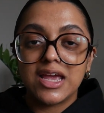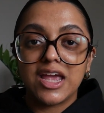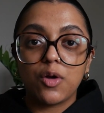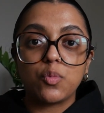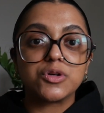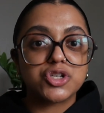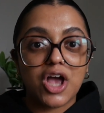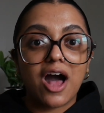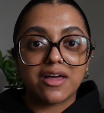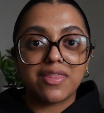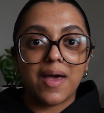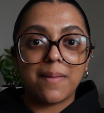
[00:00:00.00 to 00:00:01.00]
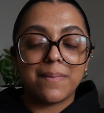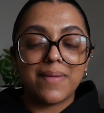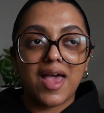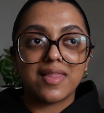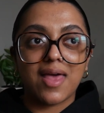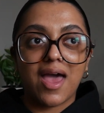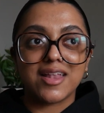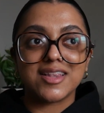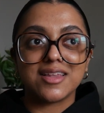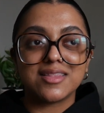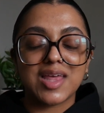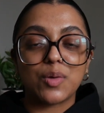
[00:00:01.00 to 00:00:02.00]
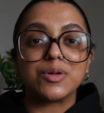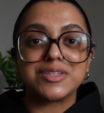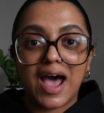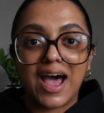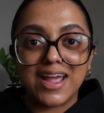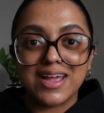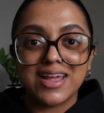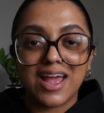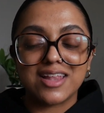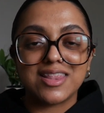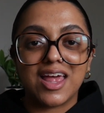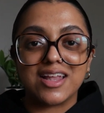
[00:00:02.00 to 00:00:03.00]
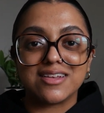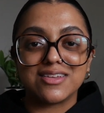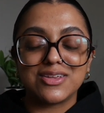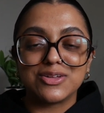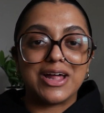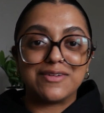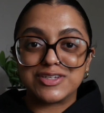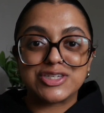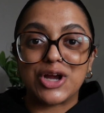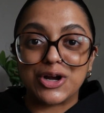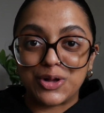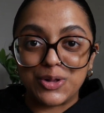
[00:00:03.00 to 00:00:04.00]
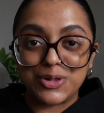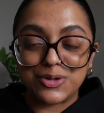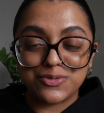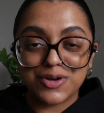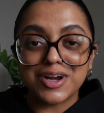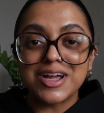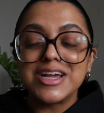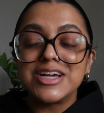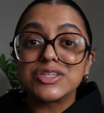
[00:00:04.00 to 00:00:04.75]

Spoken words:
It will shock them, and then they will die, and then you'll have to start all over.